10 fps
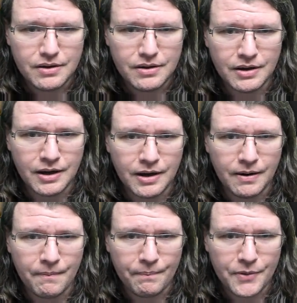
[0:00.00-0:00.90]

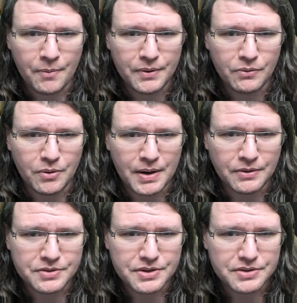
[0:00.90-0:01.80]
up into a mountain
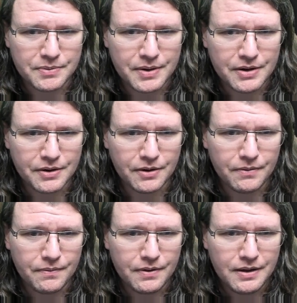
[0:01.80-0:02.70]
system here.
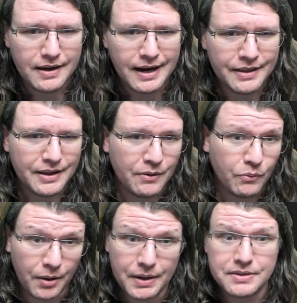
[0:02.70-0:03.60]
And then what
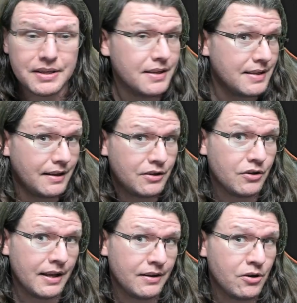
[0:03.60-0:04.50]
I'm guessing is that
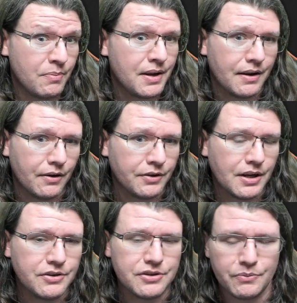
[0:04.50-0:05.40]
new beginner
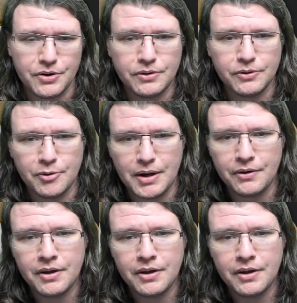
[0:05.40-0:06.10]
dungeon where you learn about